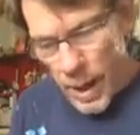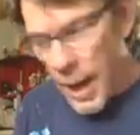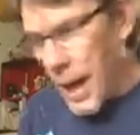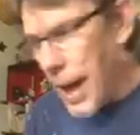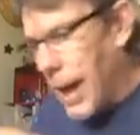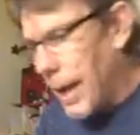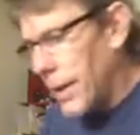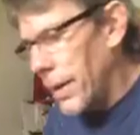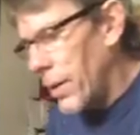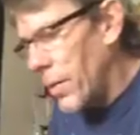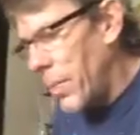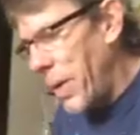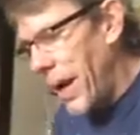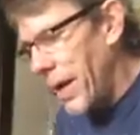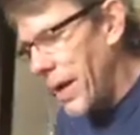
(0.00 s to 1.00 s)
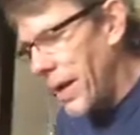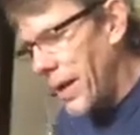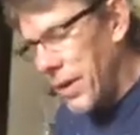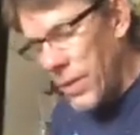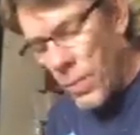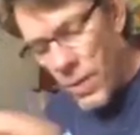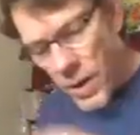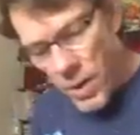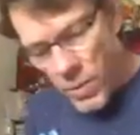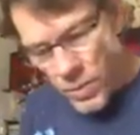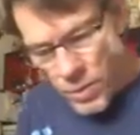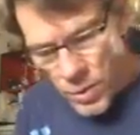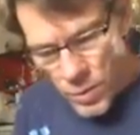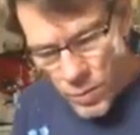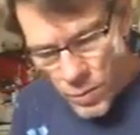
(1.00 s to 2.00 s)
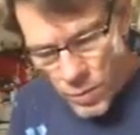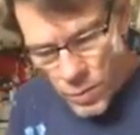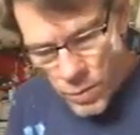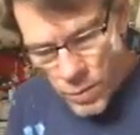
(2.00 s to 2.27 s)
Add a little pane to this window too.